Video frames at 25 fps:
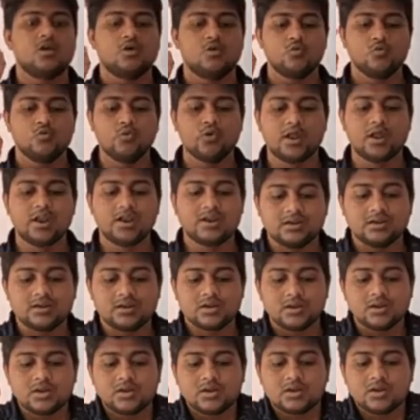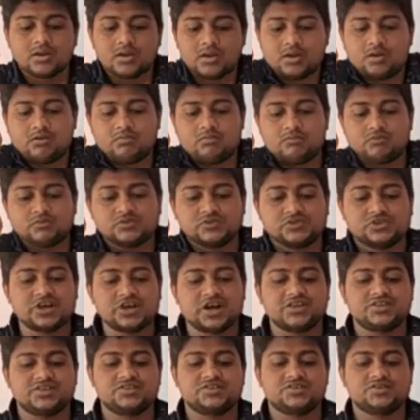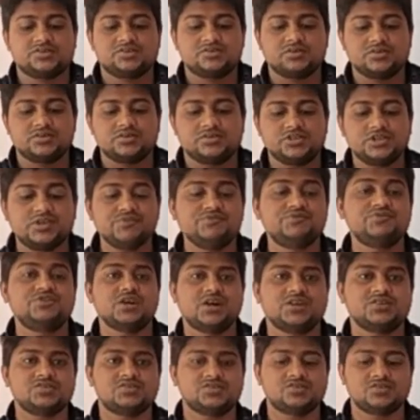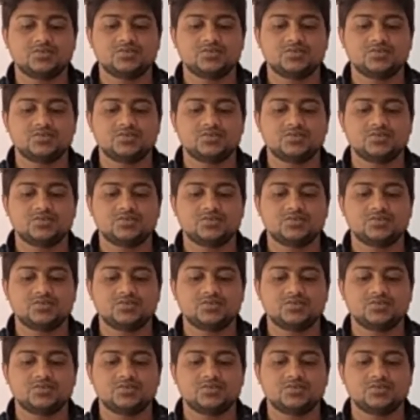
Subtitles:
well judge, chief judge,